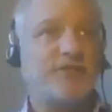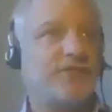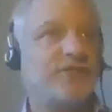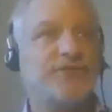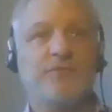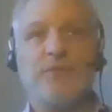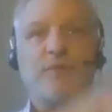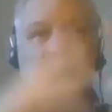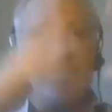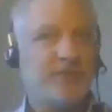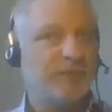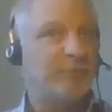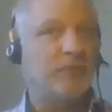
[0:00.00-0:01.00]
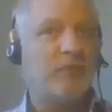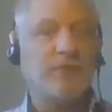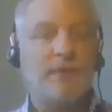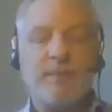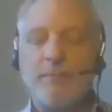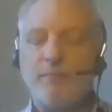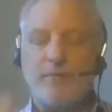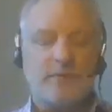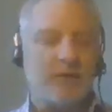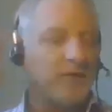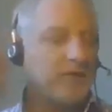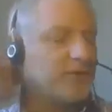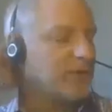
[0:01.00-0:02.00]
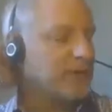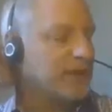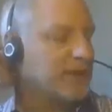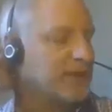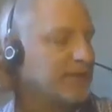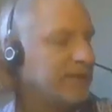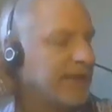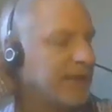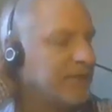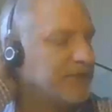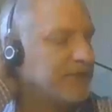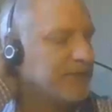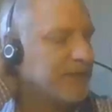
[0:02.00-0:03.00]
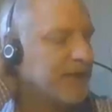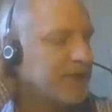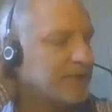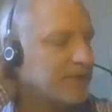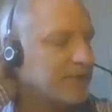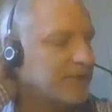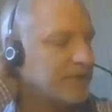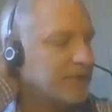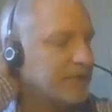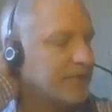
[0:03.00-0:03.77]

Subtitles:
It's just grown. It's just blown up. I wrote an article in Language International, or